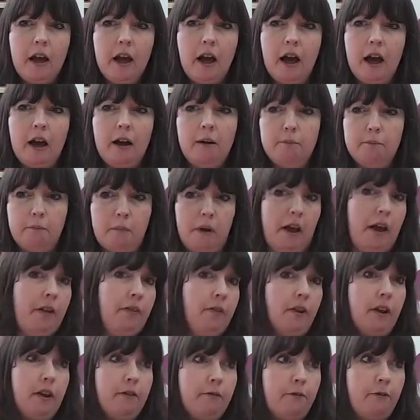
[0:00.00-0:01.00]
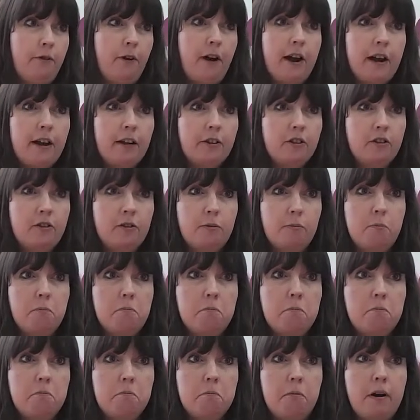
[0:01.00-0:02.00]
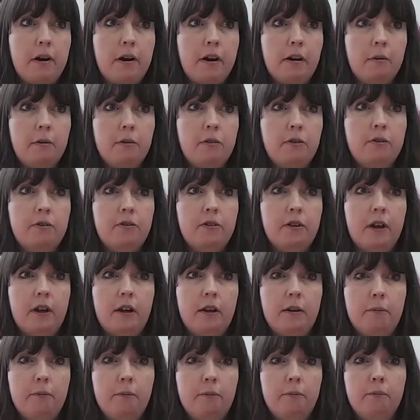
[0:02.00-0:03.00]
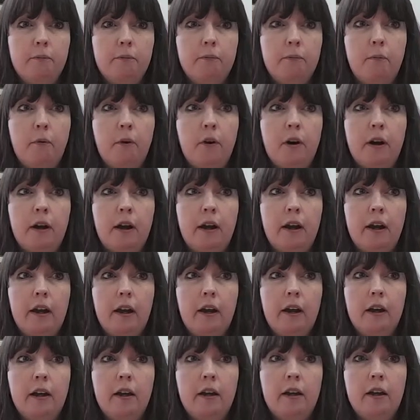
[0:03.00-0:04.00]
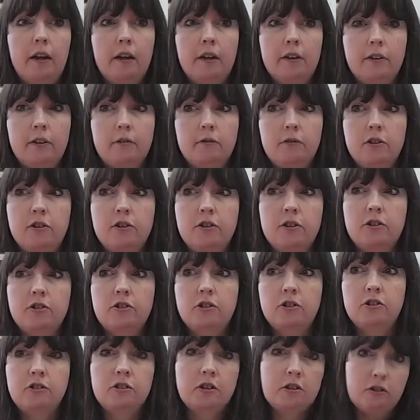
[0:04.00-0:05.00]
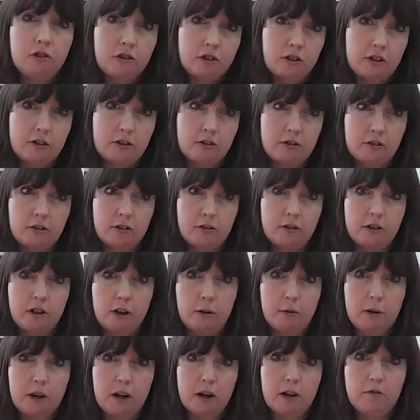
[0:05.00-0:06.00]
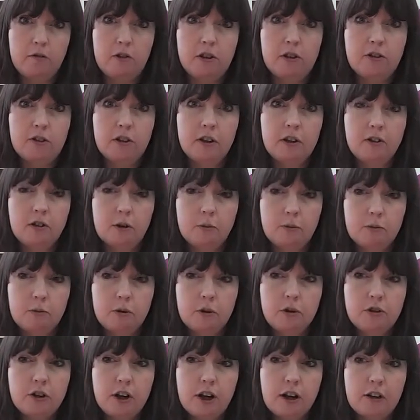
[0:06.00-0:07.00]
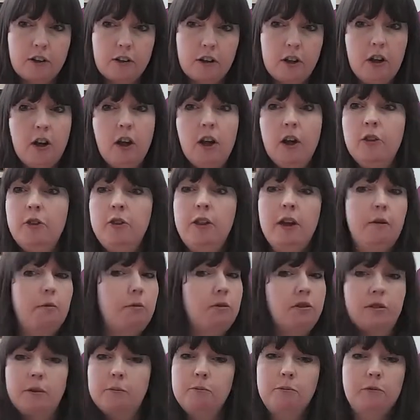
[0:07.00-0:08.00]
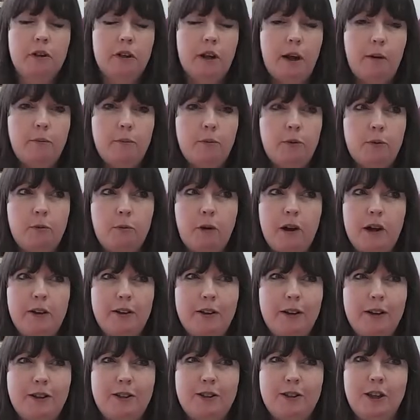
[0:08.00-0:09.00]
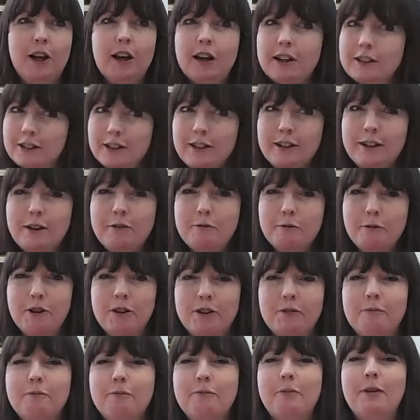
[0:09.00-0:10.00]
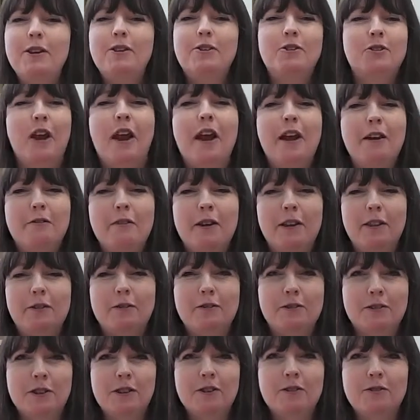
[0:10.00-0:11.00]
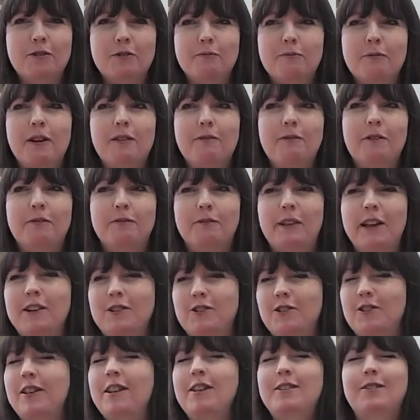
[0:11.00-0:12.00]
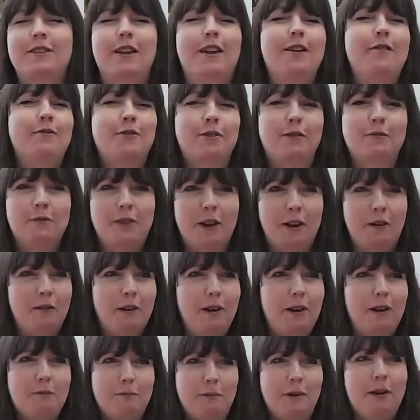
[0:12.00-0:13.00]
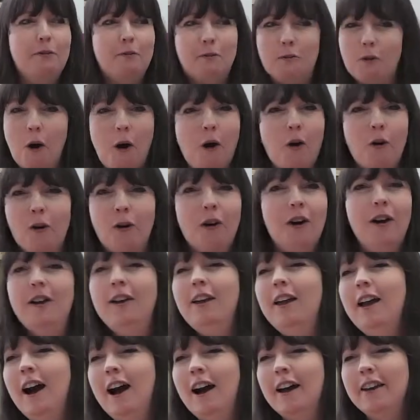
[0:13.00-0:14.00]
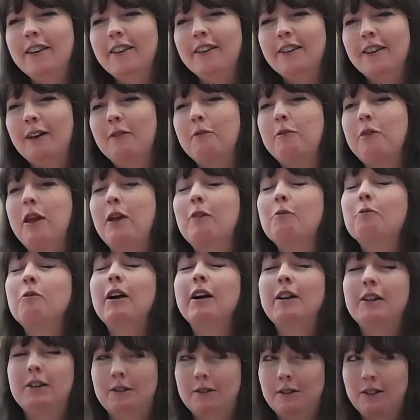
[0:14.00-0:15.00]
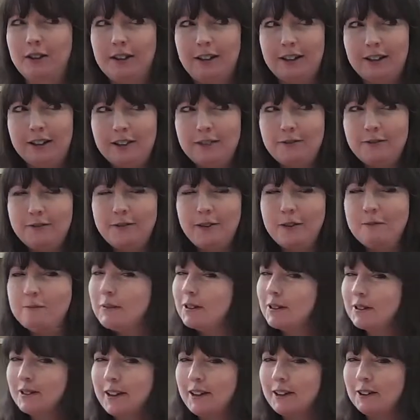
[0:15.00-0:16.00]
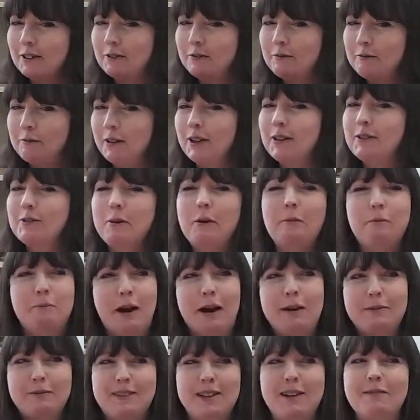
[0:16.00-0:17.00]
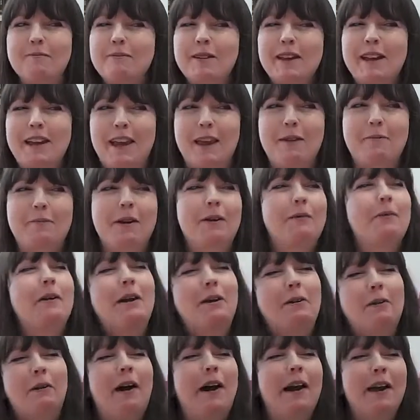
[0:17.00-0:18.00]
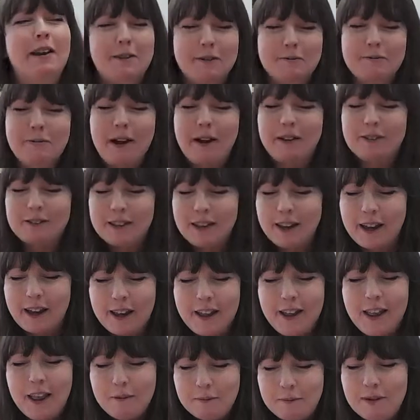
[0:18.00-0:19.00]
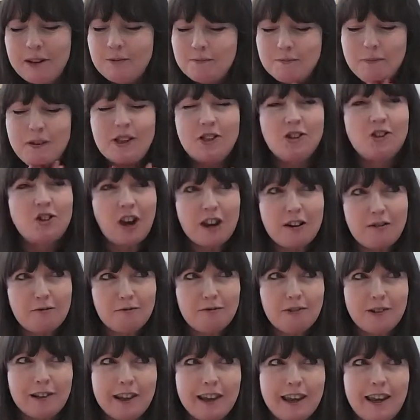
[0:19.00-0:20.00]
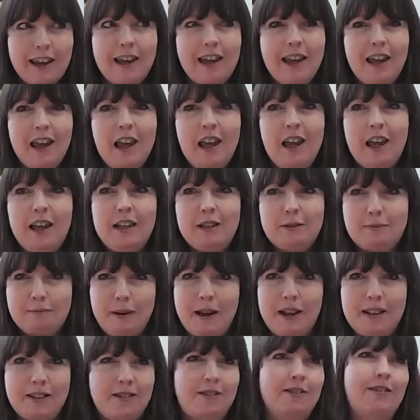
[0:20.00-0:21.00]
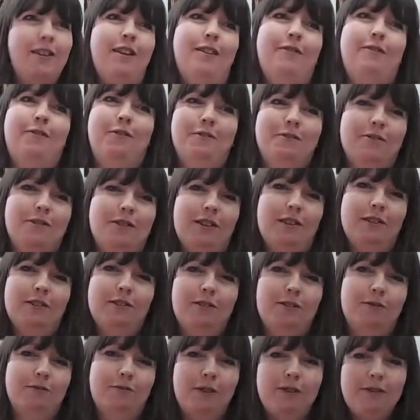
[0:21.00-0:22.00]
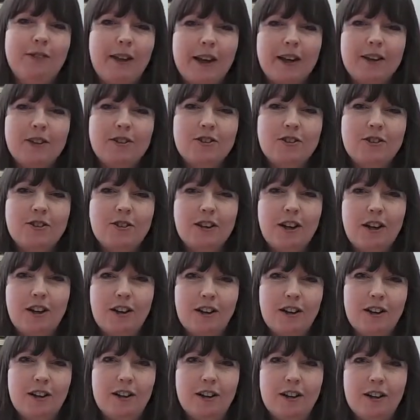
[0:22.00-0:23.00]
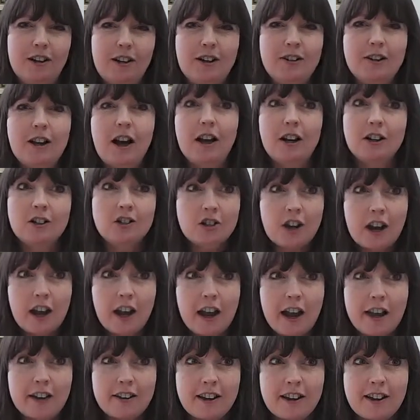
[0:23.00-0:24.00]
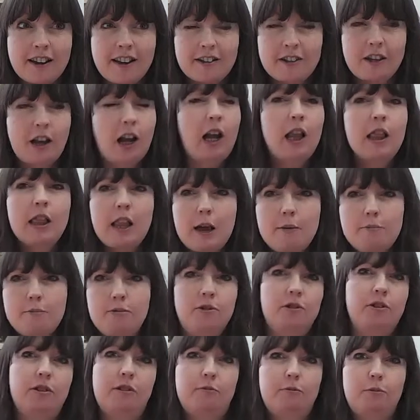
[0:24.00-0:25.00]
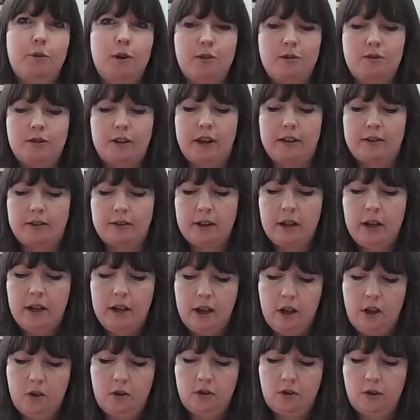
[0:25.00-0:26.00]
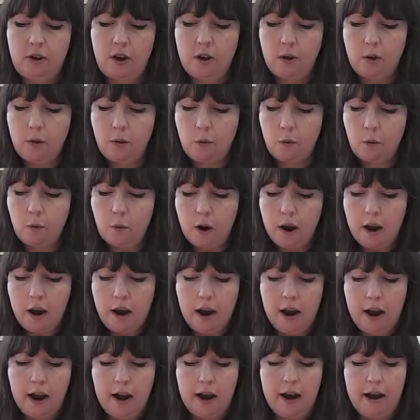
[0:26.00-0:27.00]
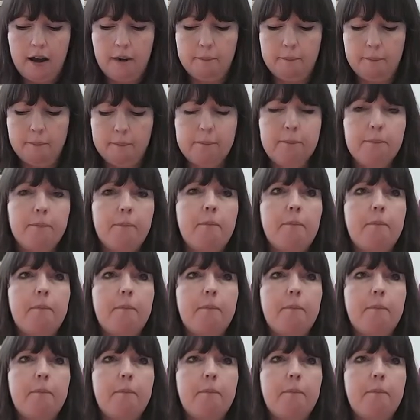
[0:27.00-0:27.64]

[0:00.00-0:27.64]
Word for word: um, and in fact, when I was um, working as a research associate on the OER research project, there were some times when I certainly wouldn't be sharing the results of my reflection. Let's say if something went a bit wrong, and i think, right, I'm going to learn from that myself, but perhaps i think be keeping a bit quiet about it. But, but generally, it's best if the results of reflection are, are shared, and it's a collaborative process. So um,